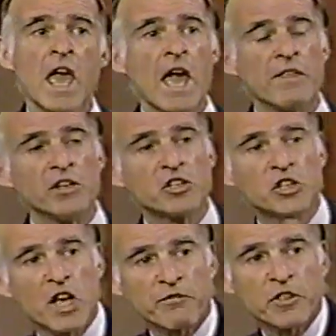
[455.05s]
and then
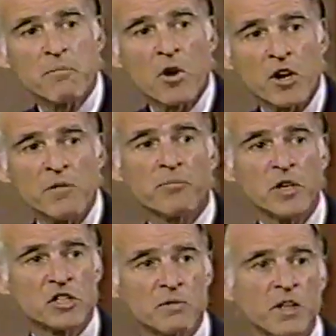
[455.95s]
shift the burden
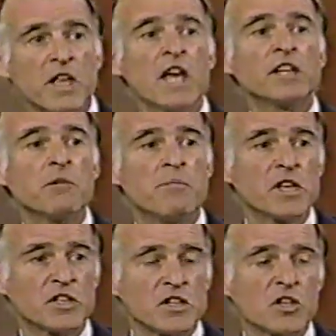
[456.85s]
principally to
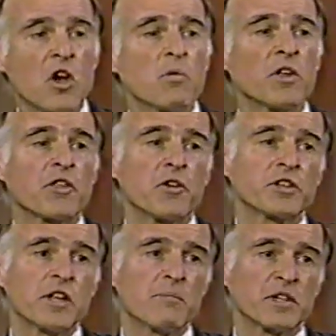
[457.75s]
business with a
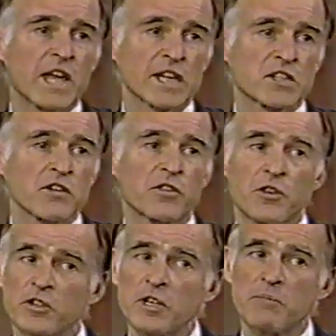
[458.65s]
13% tax, uh,
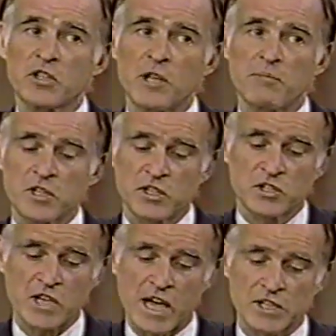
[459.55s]
13% business
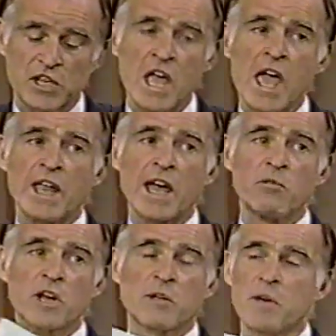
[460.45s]
tax. And I
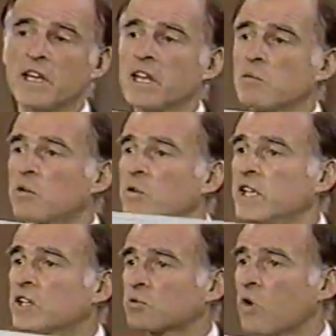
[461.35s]
recommend anyone read
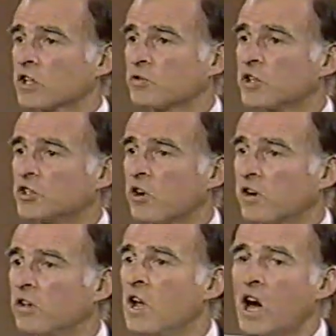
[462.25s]
this Wall Street
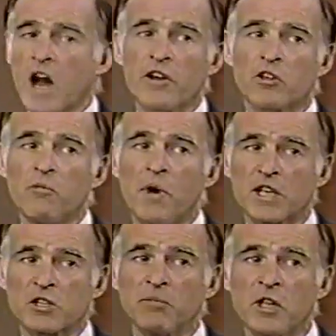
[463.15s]
Journal article by
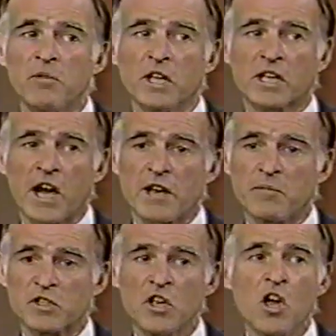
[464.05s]
some liberal
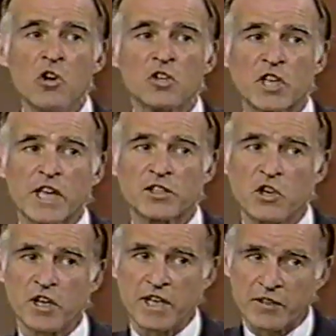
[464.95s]
economists who say it's
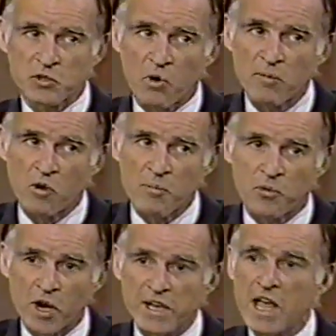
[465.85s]
good. Now, there's one more
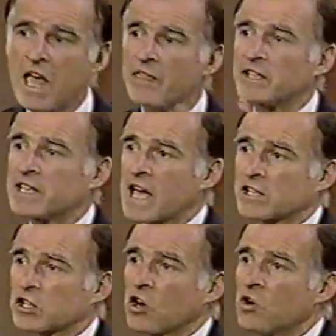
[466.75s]
point. The
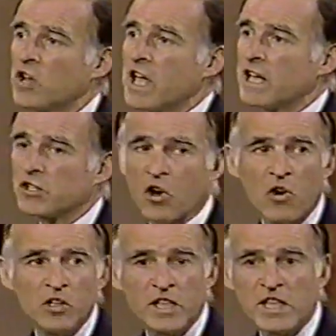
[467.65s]
tax code is
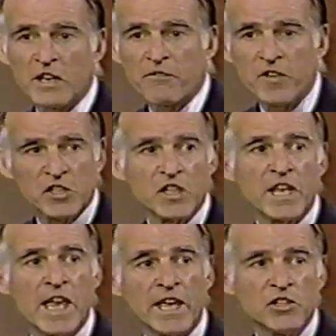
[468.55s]
only the
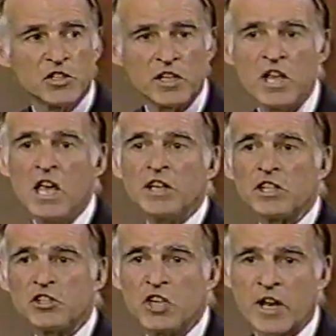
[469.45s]
efficient engine
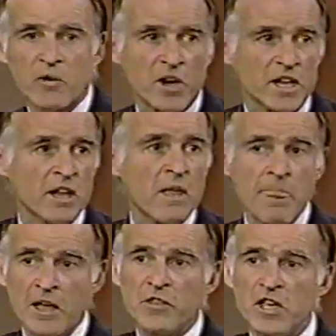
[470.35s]
to generate
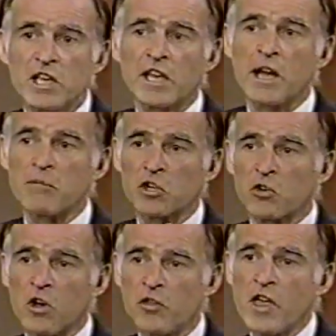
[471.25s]
the economic
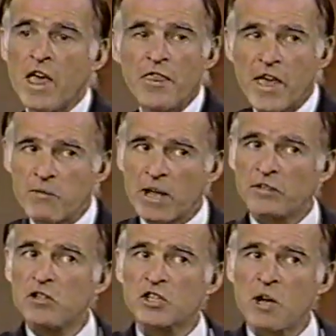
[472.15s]
growth. Then we have
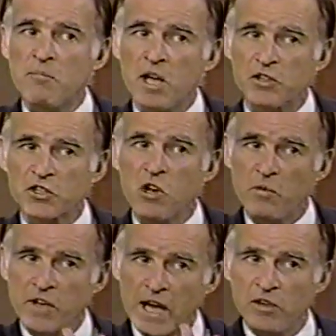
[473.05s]
to do something else.
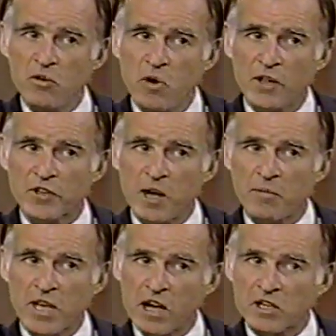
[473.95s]
We've got new wealth
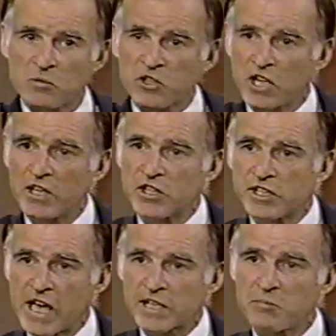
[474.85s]
coming now because we changed the
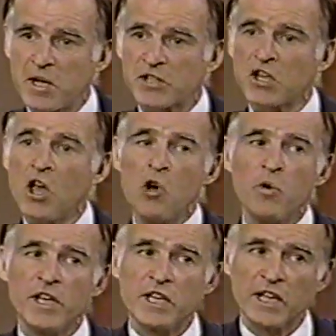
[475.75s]
tax mess.
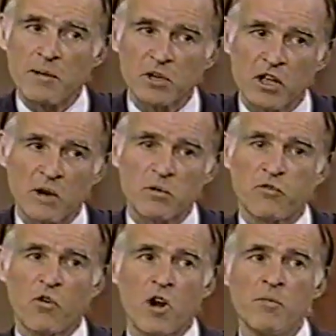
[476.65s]
We need labor law
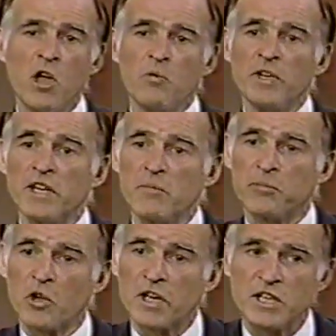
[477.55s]
reform. We need
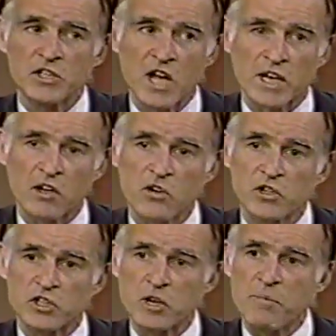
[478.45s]
employee stock
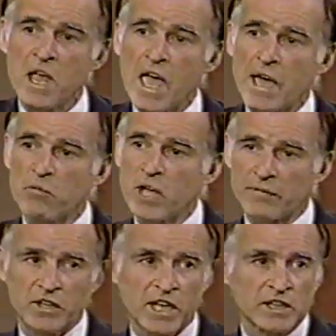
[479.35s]
ownership. And we have
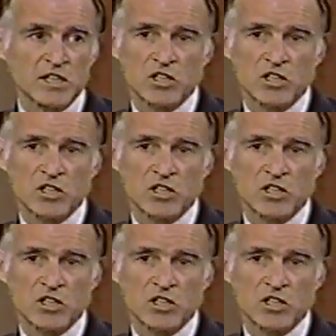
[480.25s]
to get this